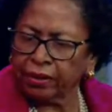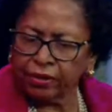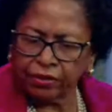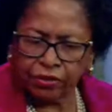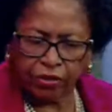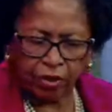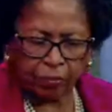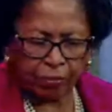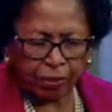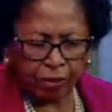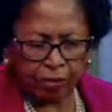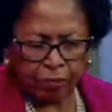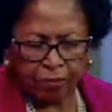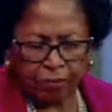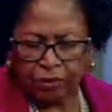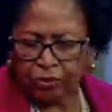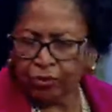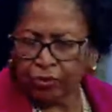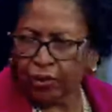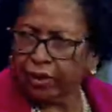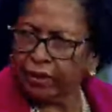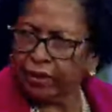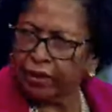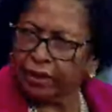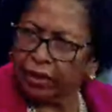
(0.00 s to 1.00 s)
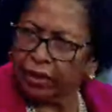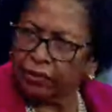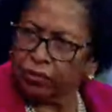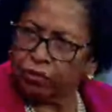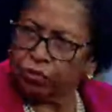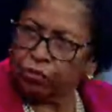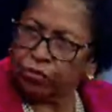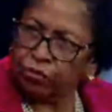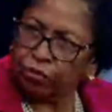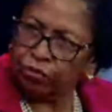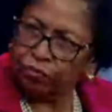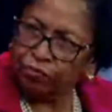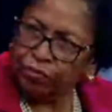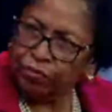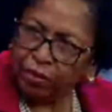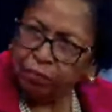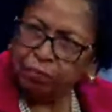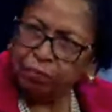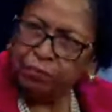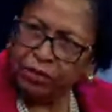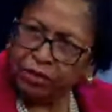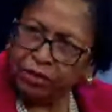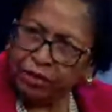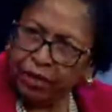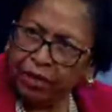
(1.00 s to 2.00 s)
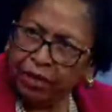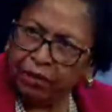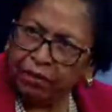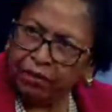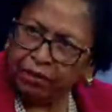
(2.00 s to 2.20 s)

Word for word: So I'm going to be trying to get the two of them together